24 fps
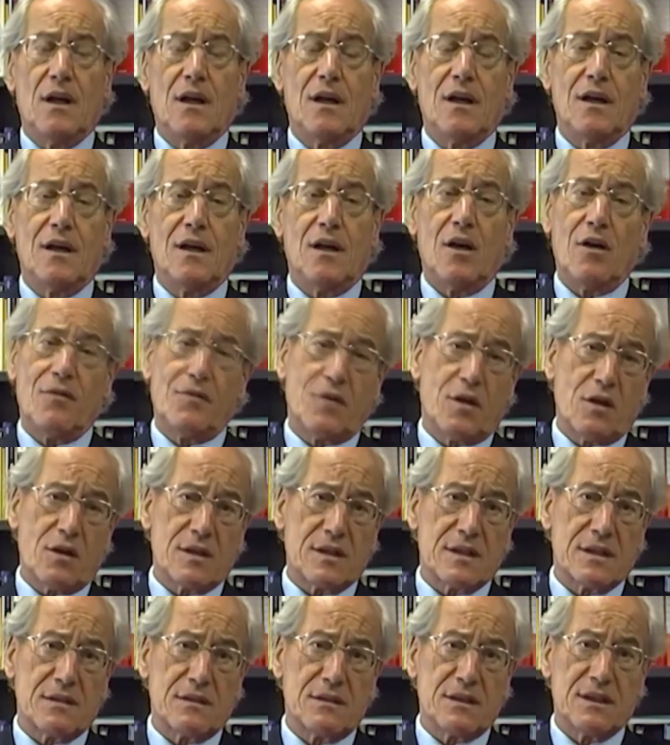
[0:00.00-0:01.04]
Of
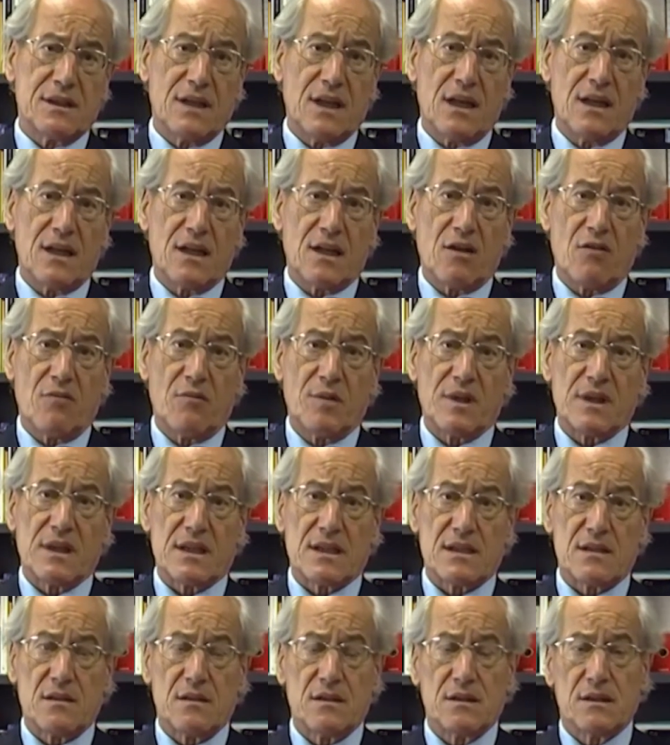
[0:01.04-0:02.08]
course, the Italian
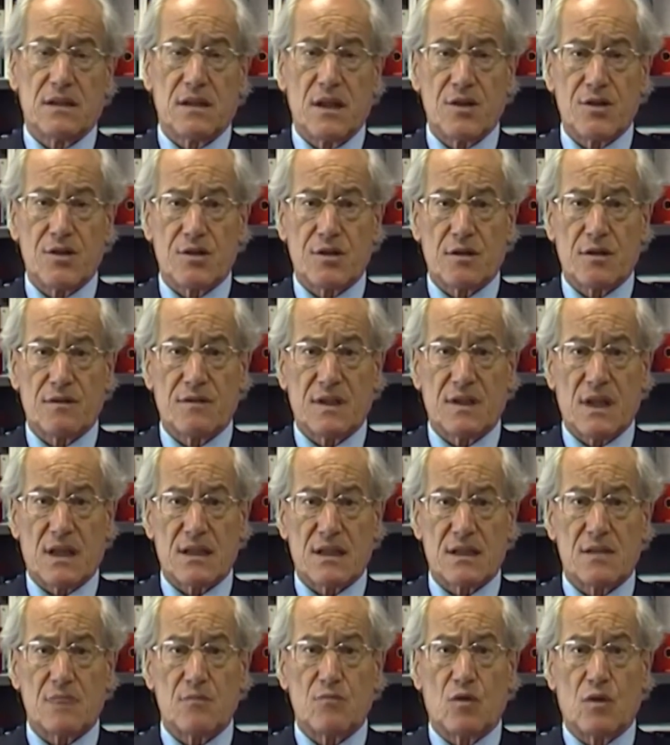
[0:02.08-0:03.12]
government has no intention of
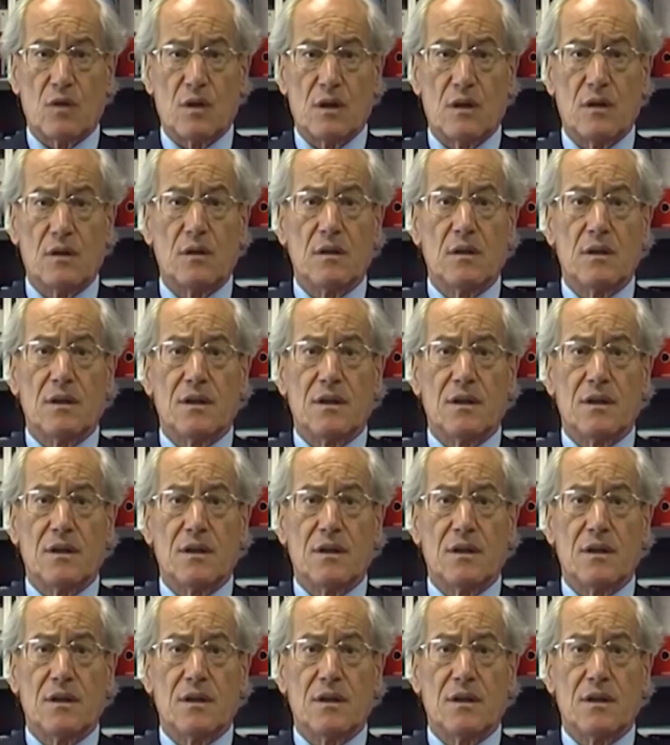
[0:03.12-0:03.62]
taxing more.